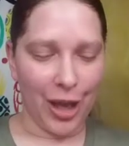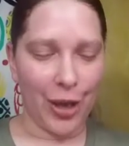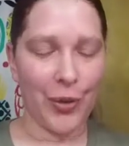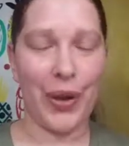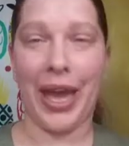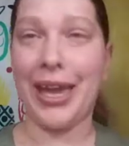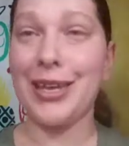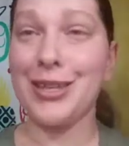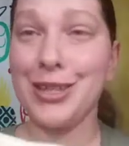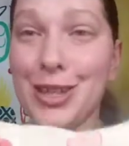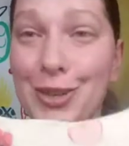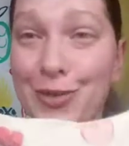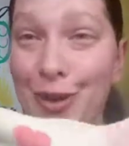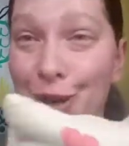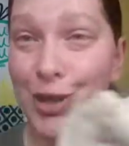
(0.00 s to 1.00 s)
Okay,
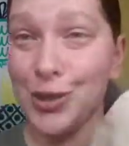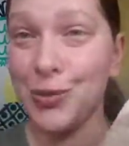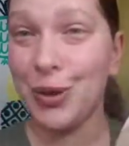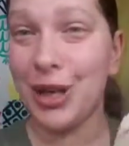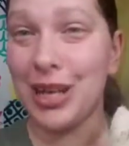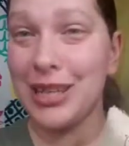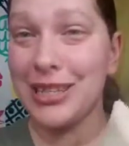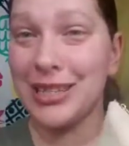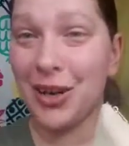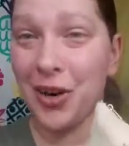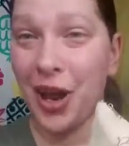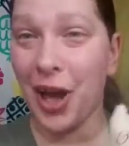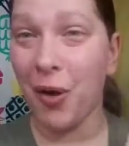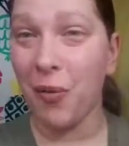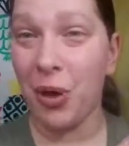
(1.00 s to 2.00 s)
so first we're going to start
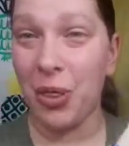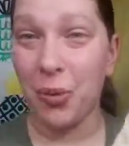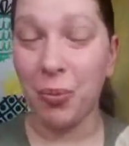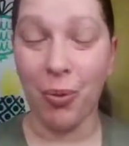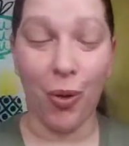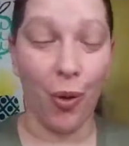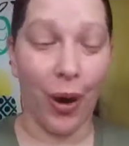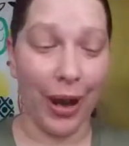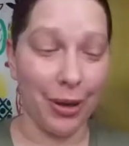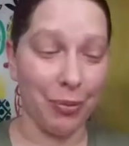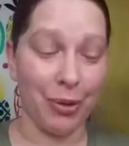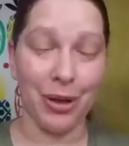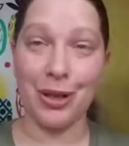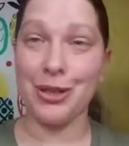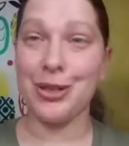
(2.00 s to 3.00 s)
out with
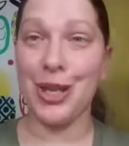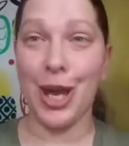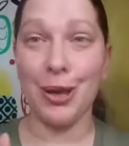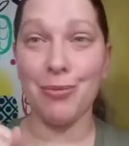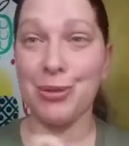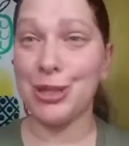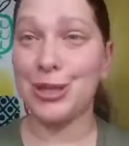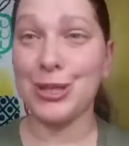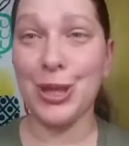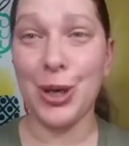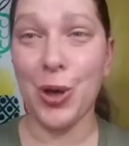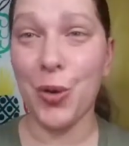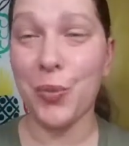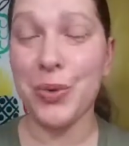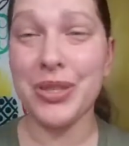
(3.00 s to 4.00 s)
primers. I'm just going to
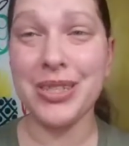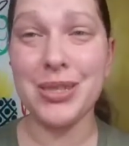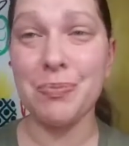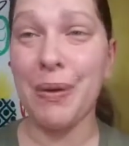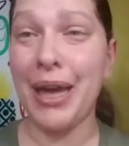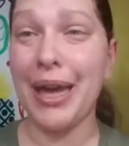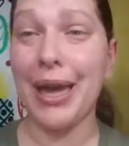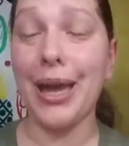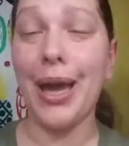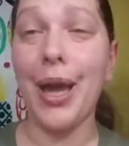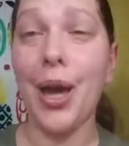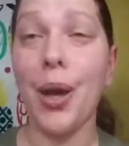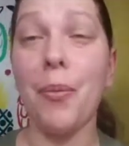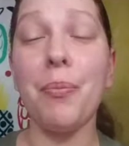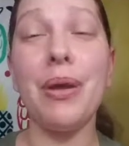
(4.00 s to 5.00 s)
open this bag,
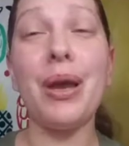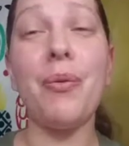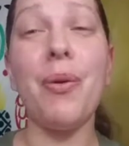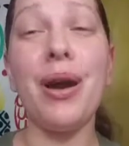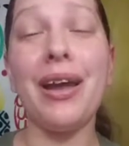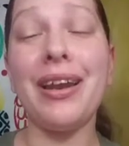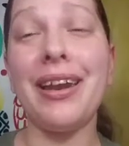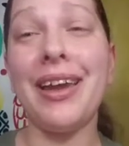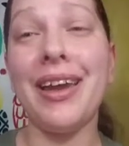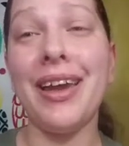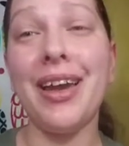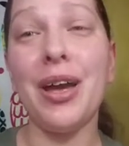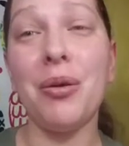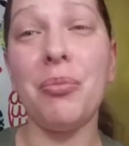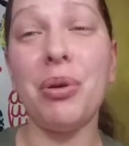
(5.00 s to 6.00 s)
pick one,
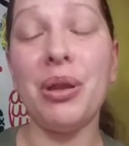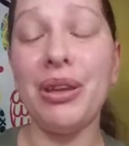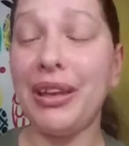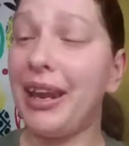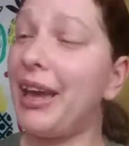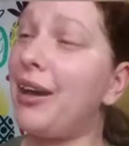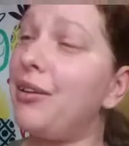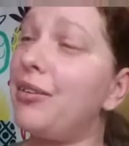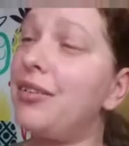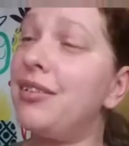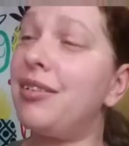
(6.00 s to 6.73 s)
pull it out.